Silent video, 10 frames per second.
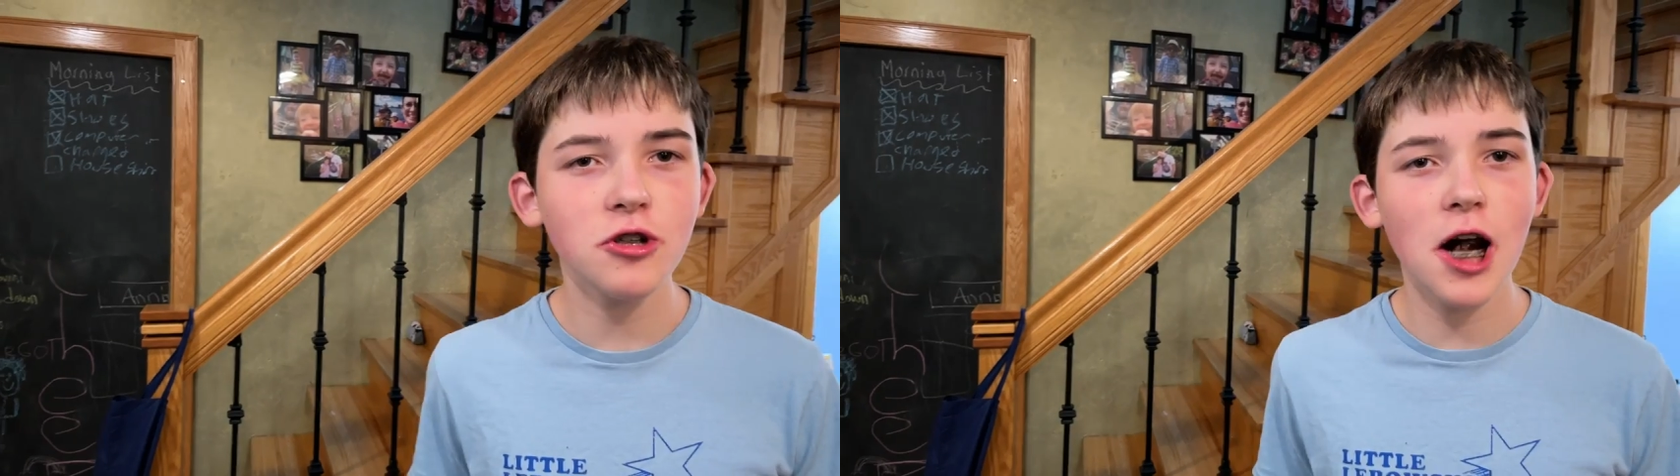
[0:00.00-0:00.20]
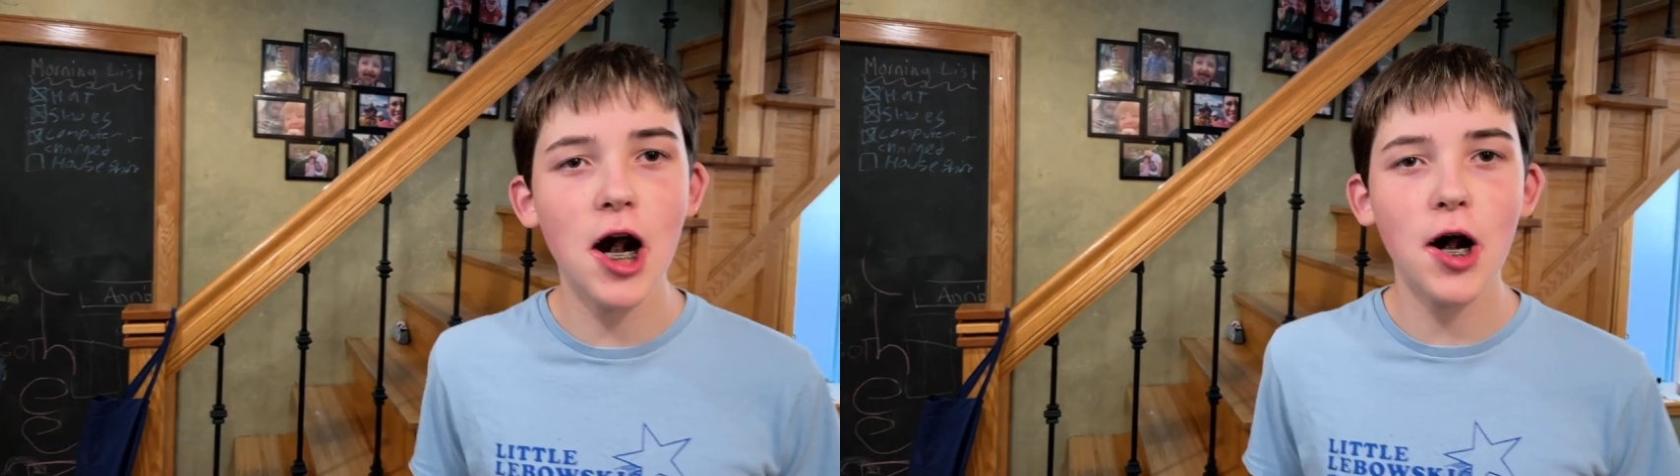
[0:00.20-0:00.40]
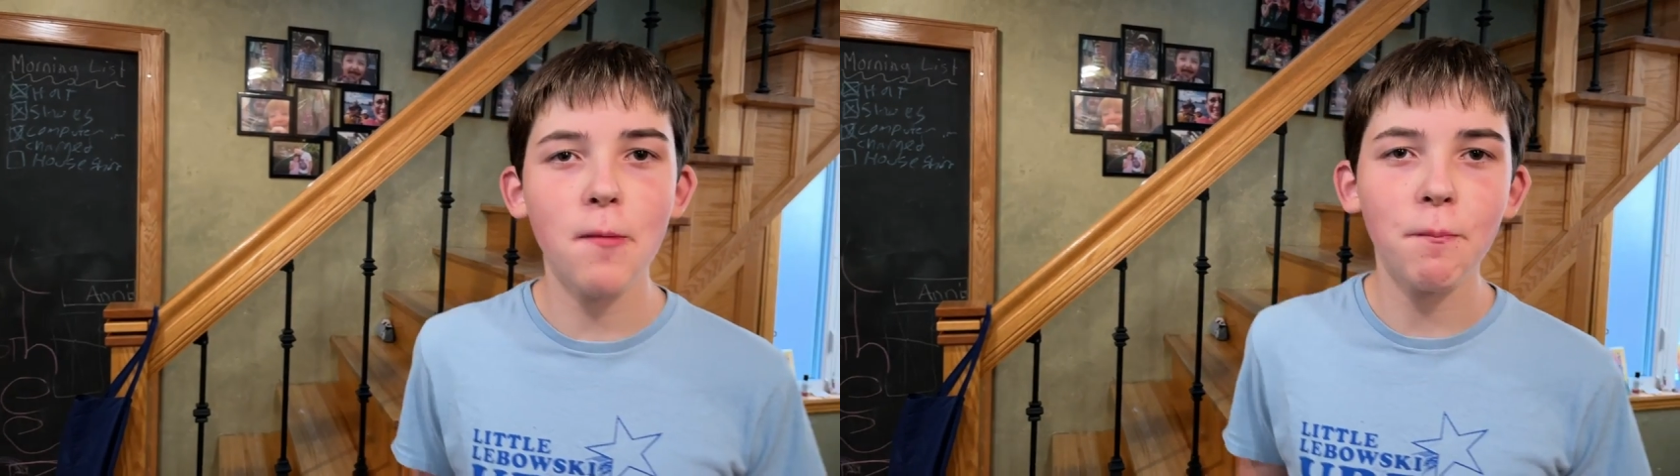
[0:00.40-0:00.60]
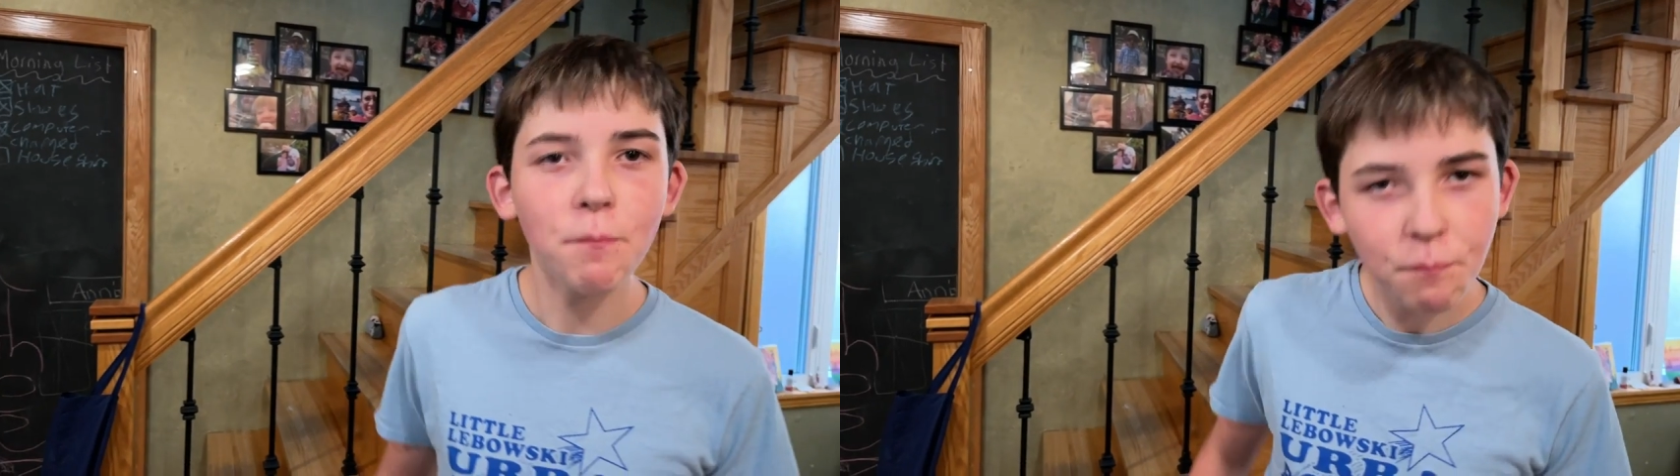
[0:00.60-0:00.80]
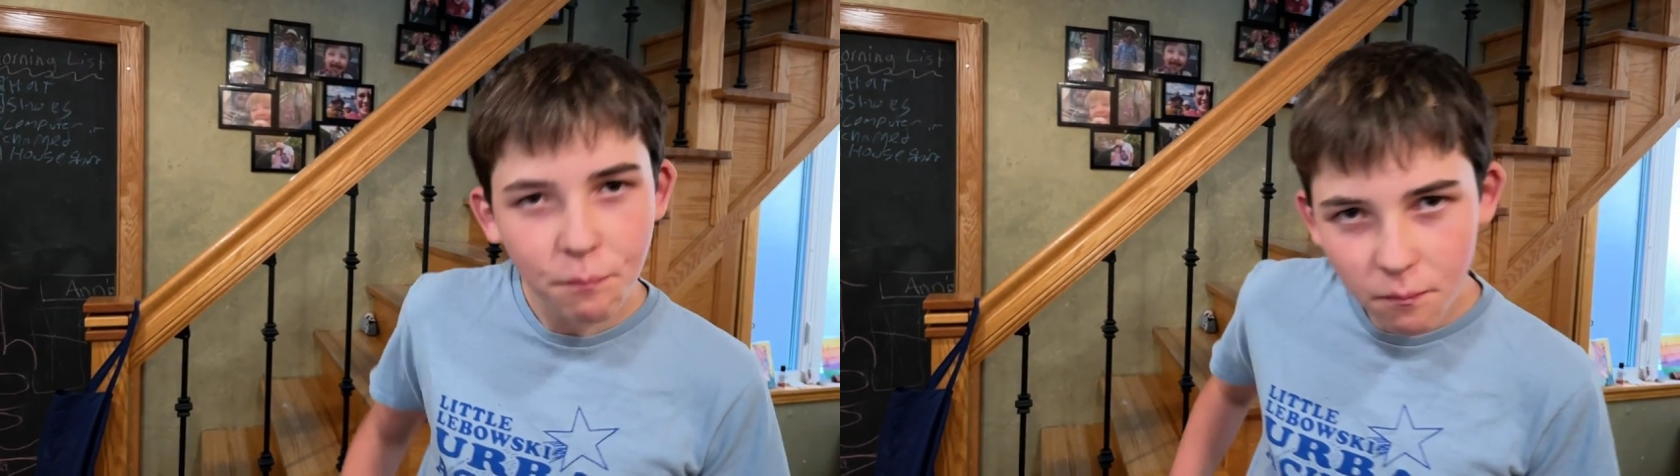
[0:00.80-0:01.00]
cake.
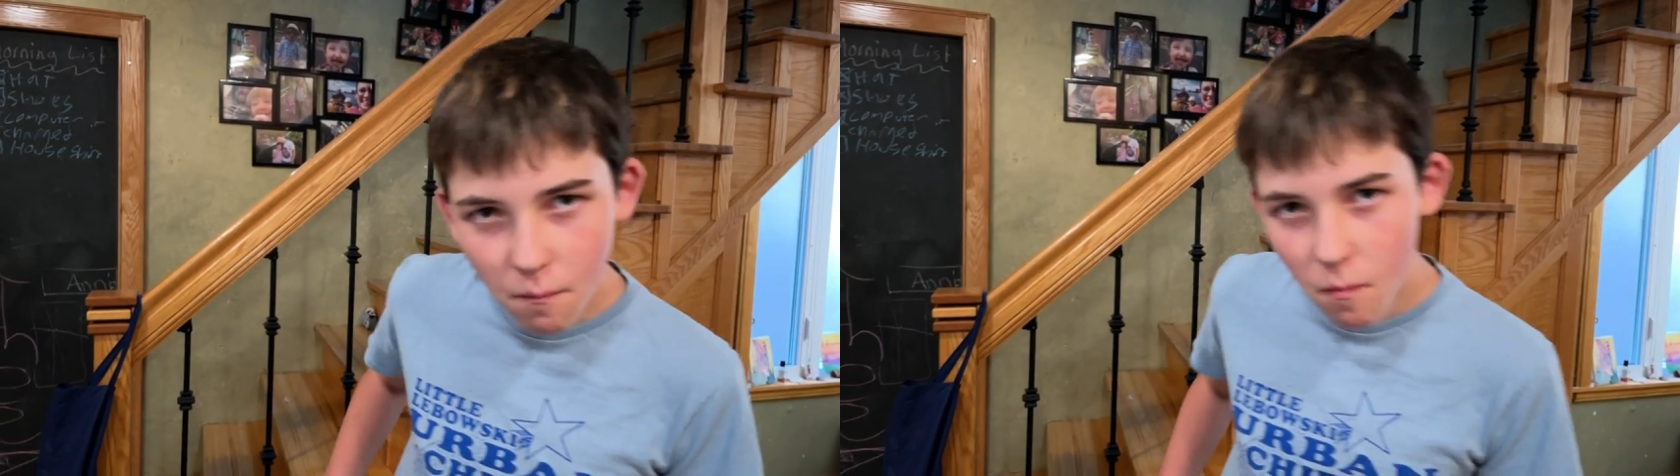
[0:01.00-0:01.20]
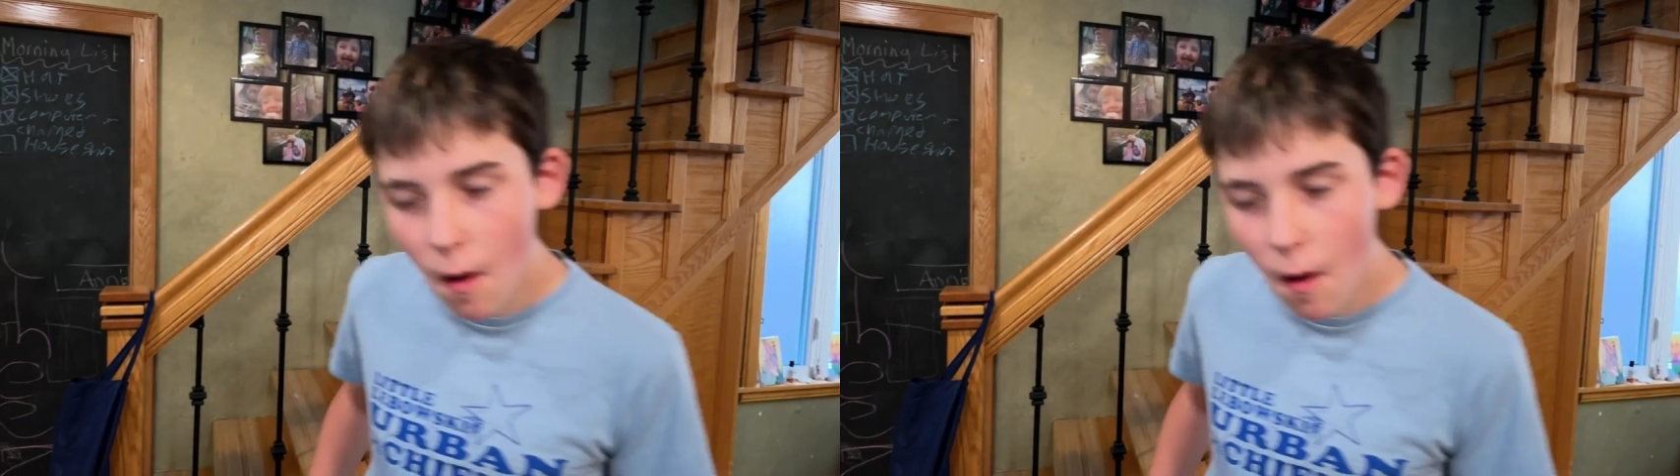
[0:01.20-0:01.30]
Yeah?